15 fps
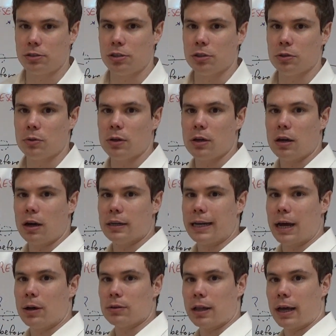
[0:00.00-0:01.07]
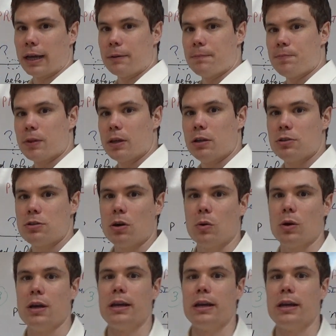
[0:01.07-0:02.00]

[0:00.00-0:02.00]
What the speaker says: to an outline. So